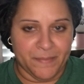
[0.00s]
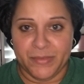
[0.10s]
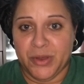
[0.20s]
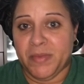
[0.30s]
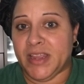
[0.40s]

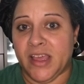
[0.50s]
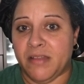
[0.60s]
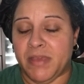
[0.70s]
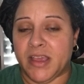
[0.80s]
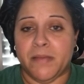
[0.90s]
your money
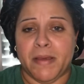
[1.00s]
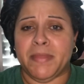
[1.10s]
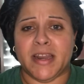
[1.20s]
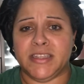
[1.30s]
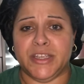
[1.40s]
on makeup, I'm
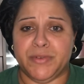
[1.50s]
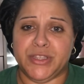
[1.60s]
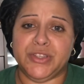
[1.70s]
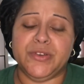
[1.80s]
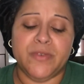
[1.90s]
not going to tell you what
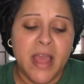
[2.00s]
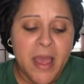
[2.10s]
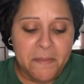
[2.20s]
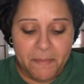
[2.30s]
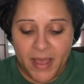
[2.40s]
to do,
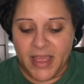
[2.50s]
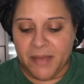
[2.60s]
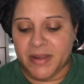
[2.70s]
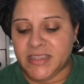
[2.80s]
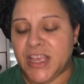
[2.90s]
but
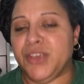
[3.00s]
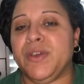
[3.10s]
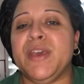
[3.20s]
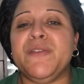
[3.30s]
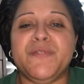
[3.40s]
I'm going to tell you,
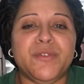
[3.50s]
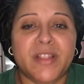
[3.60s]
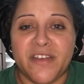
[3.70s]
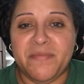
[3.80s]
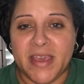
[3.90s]
if you
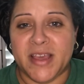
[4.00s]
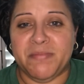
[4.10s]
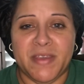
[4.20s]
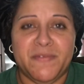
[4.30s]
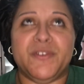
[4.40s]
love makeup,
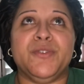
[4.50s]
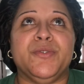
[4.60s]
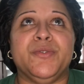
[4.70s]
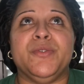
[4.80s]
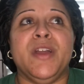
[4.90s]
if
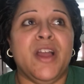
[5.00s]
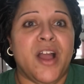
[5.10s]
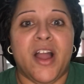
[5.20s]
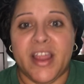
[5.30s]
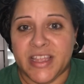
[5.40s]
you
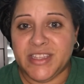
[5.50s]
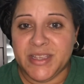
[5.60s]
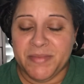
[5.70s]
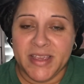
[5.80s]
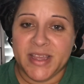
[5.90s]
are
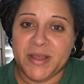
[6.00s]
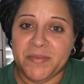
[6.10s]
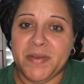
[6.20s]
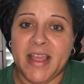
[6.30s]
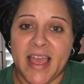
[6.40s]
into
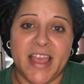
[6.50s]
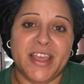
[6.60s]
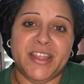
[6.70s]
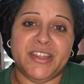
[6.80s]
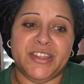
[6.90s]
makeup
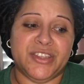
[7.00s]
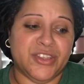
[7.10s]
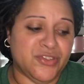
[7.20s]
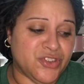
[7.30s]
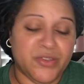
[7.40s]
and
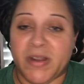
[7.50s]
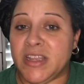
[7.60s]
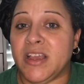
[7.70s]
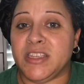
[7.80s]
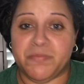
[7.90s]
you just don't want
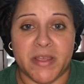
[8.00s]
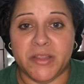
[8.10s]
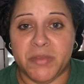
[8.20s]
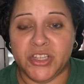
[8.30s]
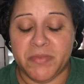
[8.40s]
to spend a
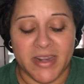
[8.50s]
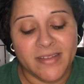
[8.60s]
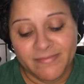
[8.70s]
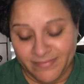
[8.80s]
bunch of money,